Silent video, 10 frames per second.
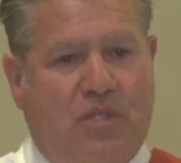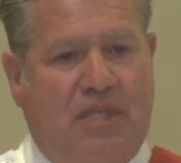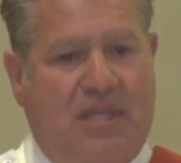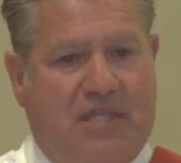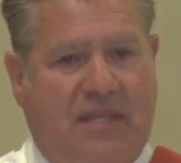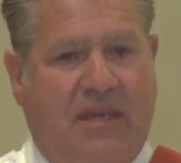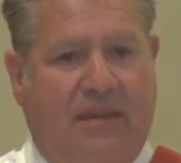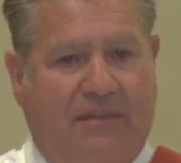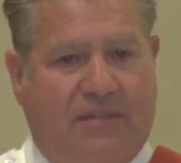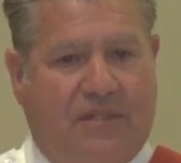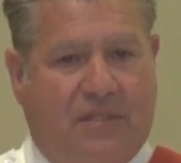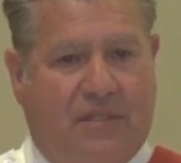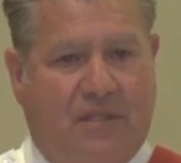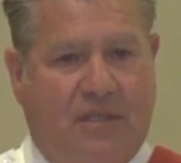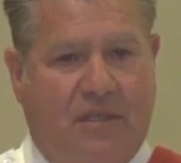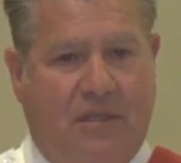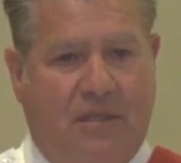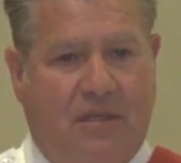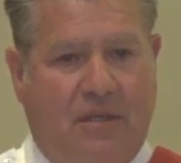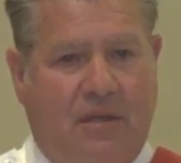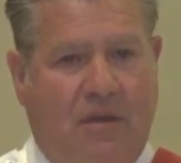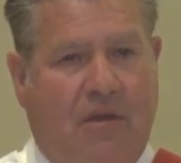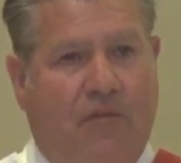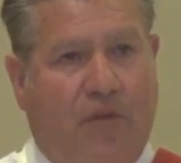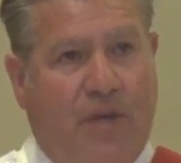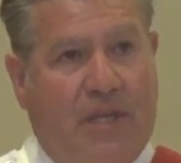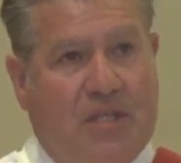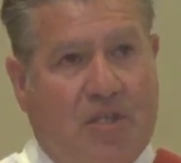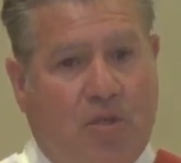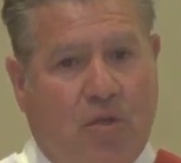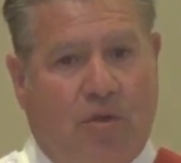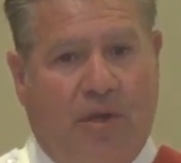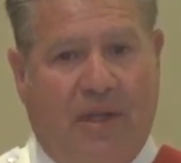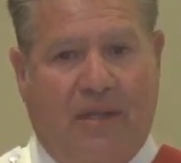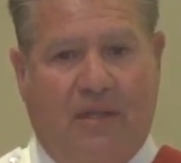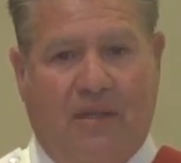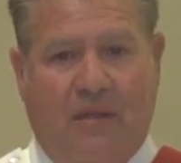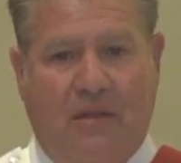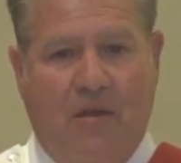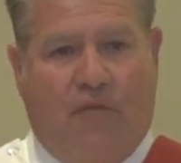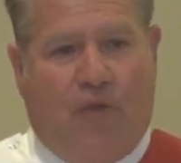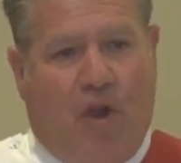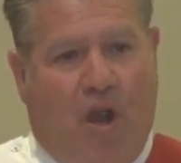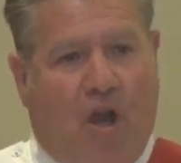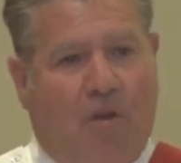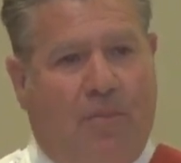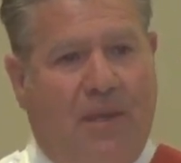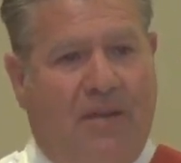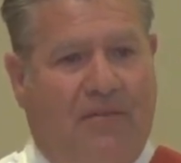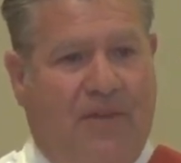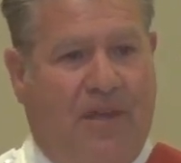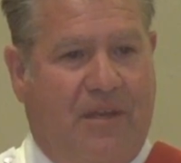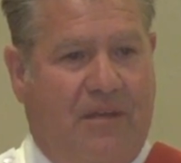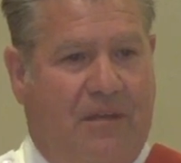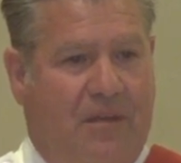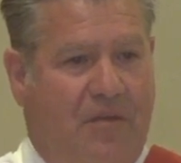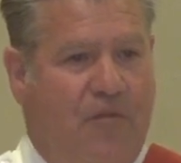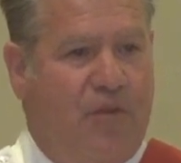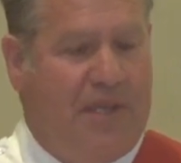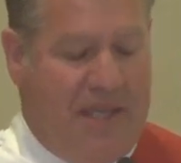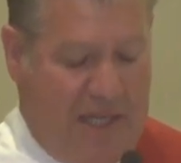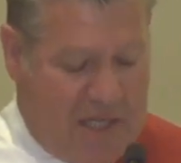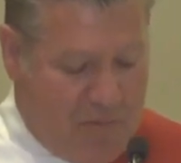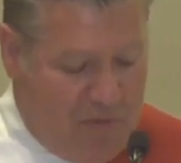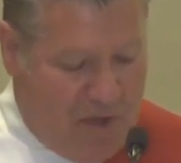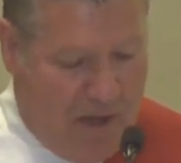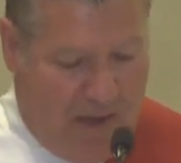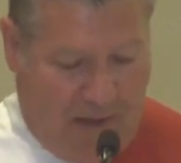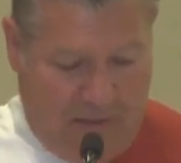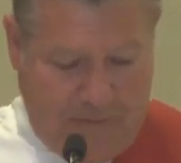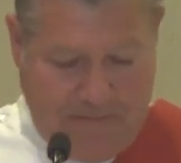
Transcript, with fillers: these gifts for his glory, for our benefit, for the kingdom of God.